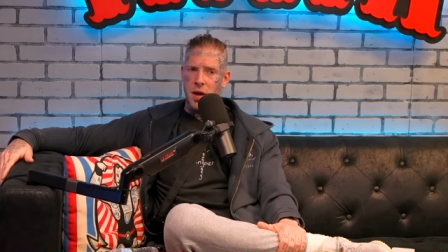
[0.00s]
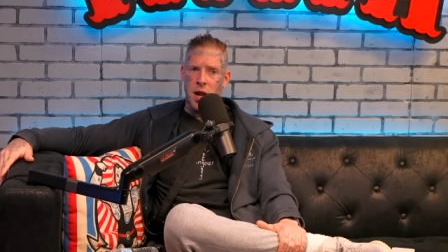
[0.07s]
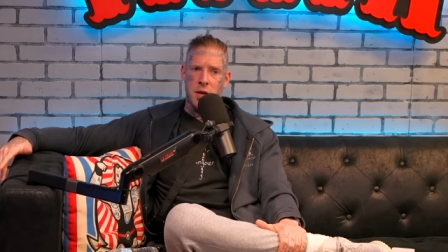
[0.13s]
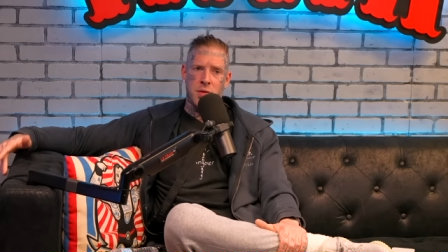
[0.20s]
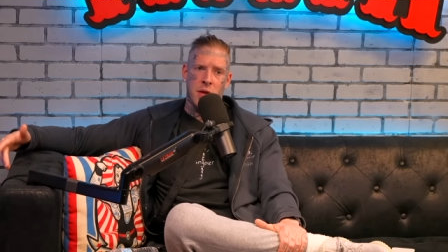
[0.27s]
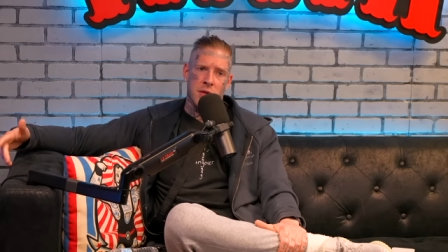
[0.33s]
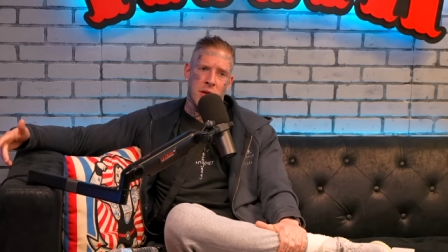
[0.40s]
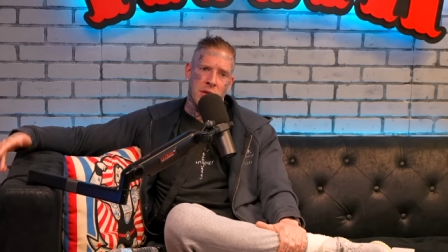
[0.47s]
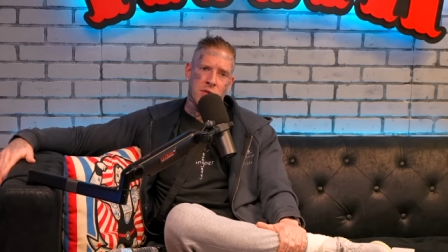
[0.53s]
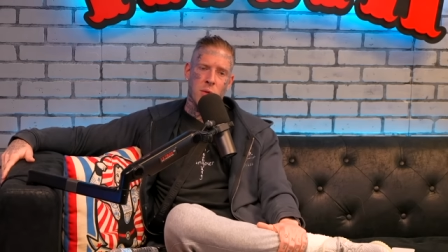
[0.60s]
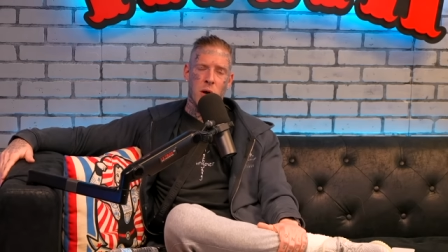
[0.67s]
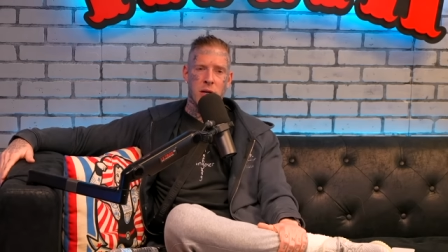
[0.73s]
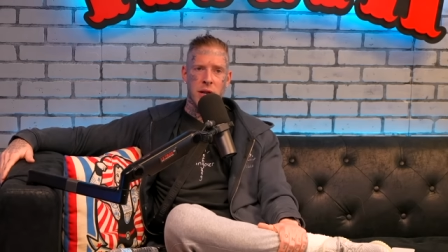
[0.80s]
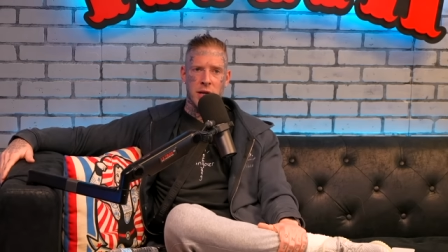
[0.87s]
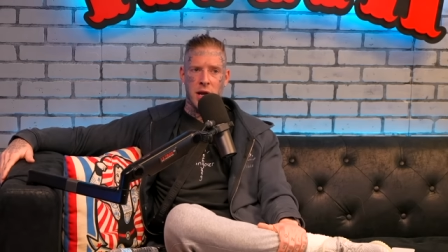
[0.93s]
Uh, that, that's
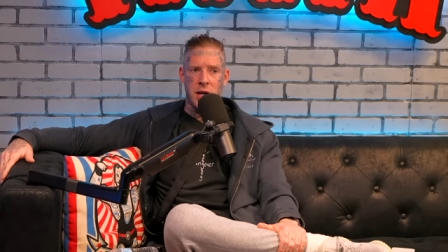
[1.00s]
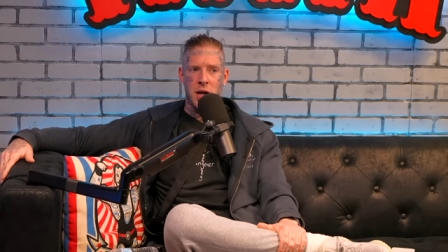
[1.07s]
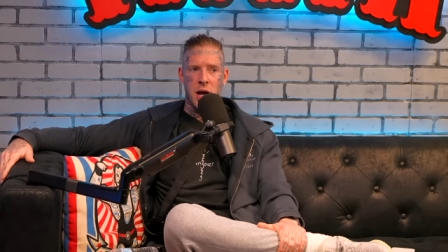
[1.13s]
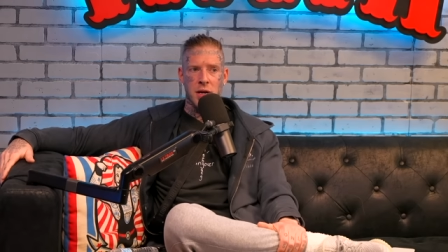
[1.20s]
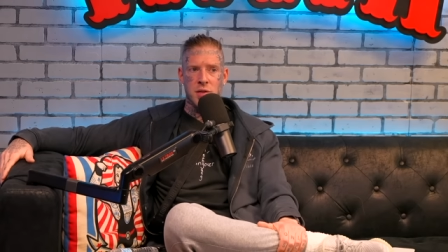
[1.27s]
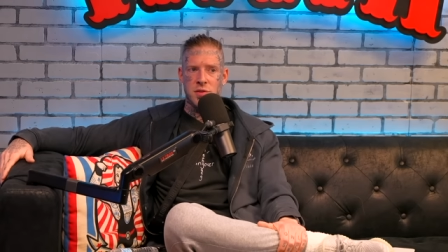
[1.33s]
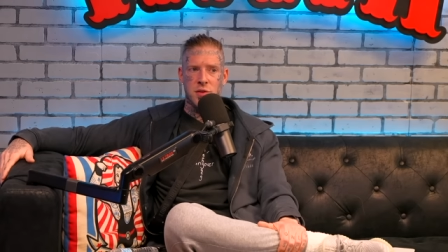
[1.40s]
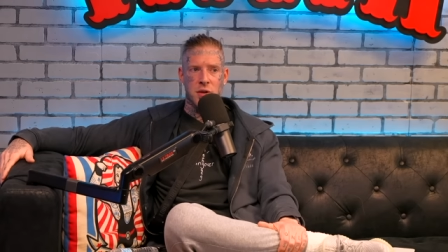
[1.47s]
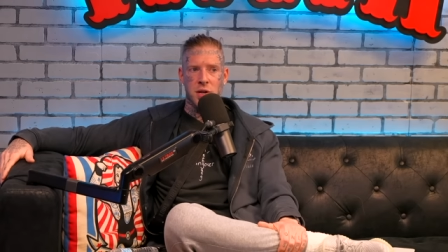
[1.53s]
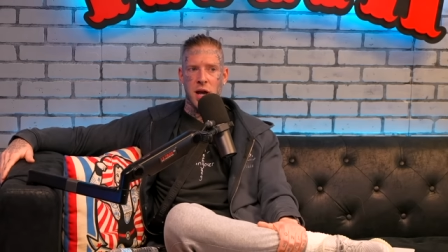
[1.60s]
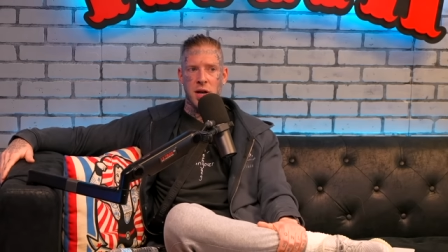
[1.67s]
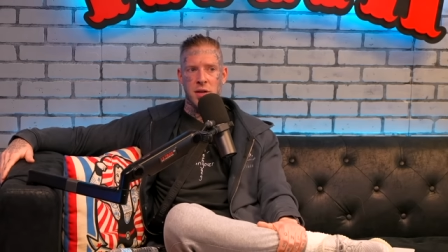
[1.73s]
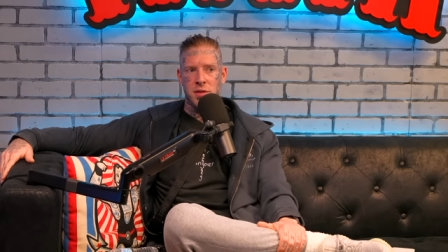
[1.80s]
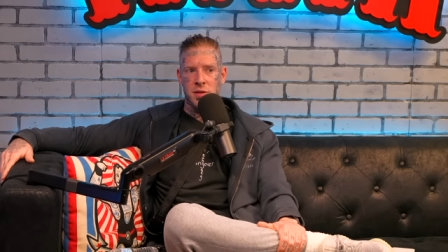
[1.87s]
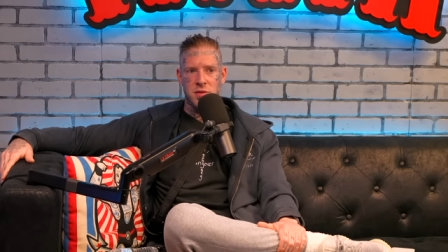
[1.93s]
why, like, I, I just look
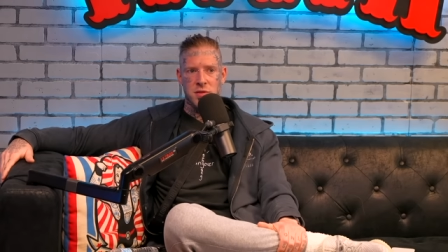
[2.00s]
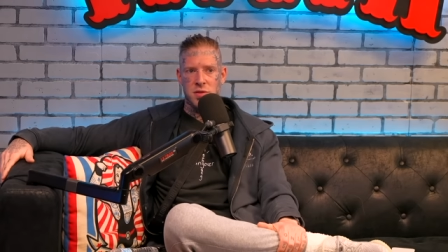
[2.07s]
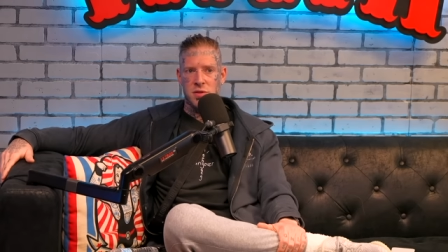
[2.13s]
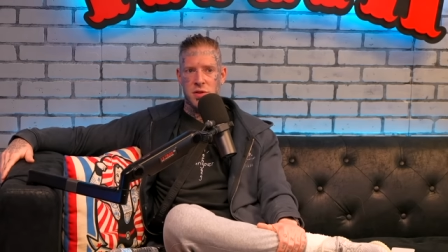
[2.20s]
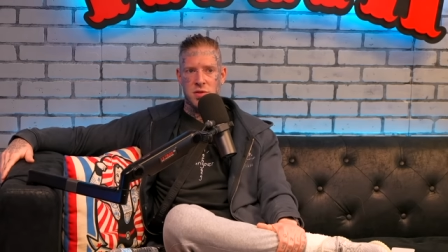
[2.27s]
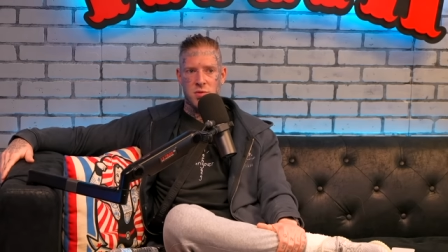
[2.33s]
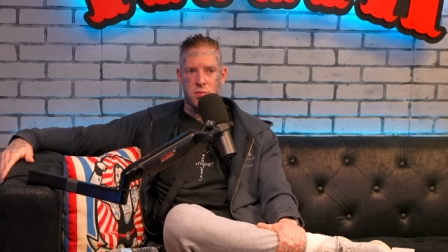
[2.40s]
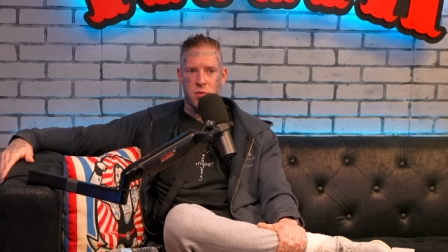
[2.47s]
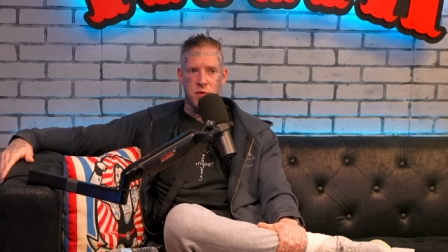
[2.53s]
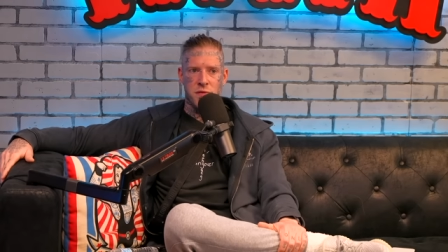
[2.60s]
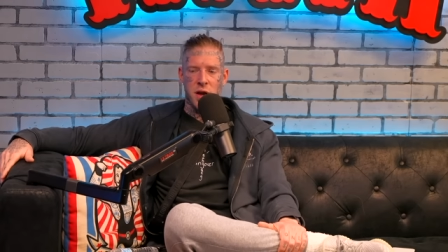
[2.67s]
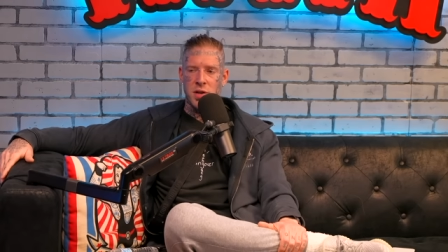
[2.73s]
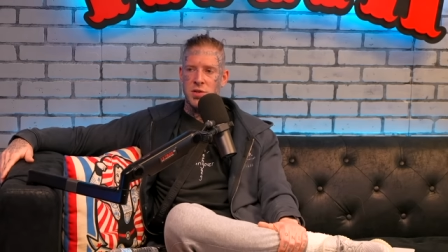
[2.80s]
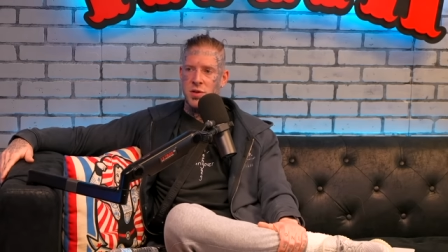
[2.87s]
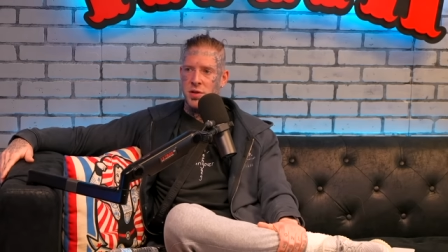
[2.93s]
at it. This is just
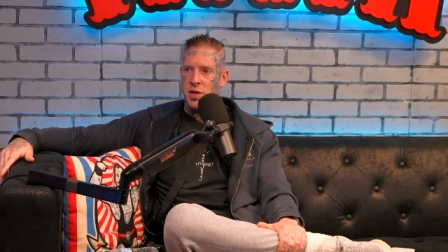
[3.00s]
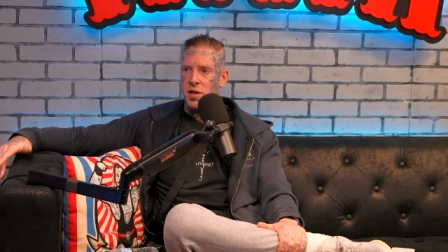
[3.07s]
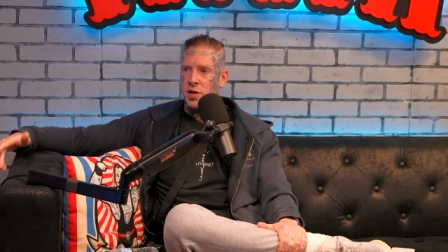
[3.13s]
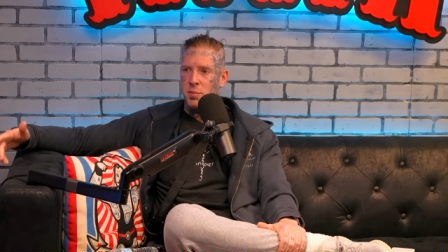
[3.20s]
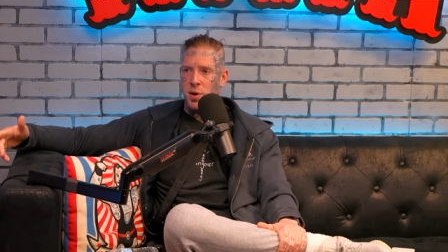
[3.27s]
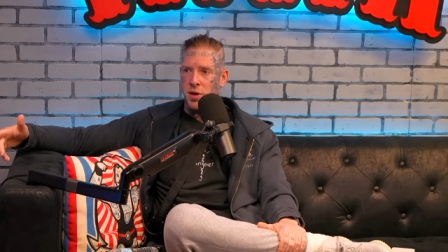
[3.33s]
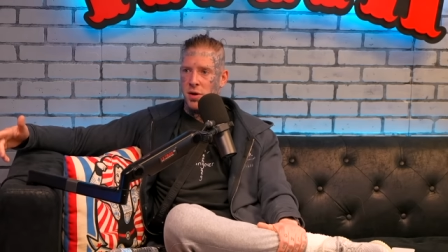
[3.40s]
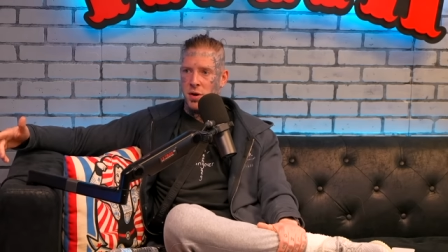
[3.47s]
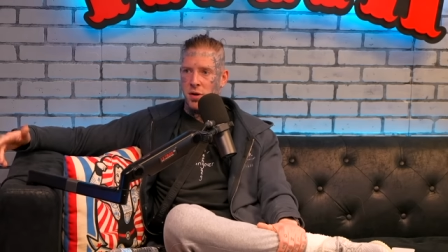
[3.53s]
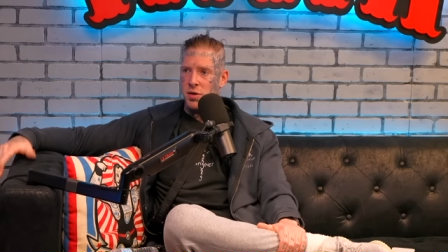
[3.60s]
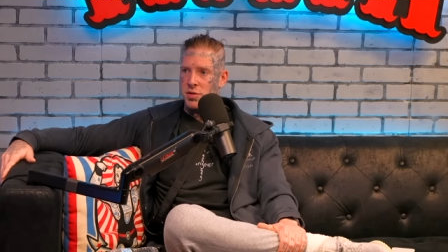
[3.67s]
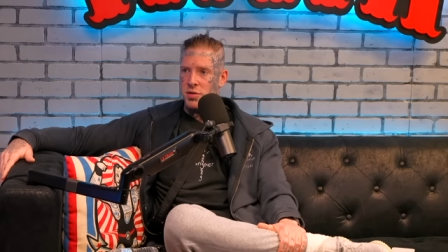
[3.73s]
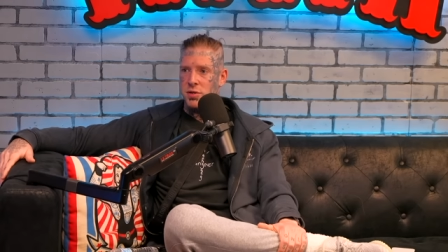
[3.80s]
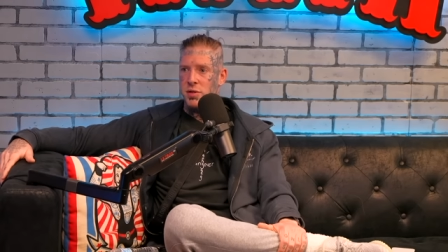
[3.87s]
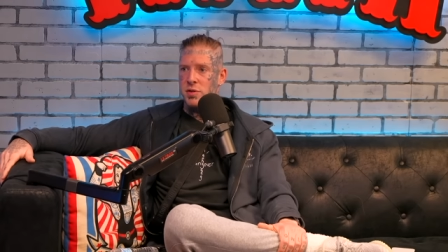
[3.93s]
revenge of the independent
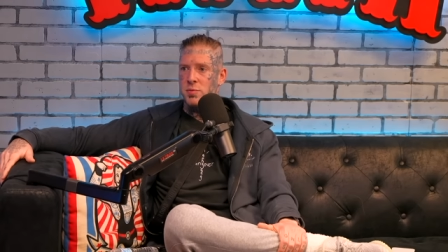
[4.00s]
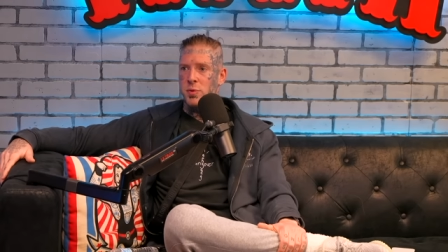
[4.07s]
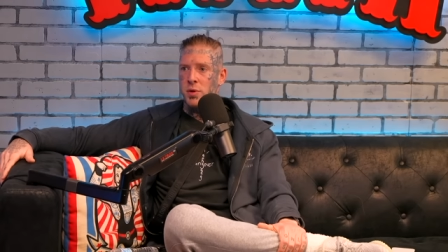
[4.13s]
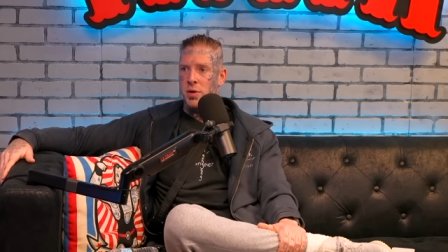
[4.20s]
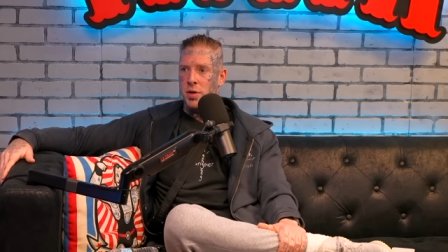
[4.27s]
artist at this point.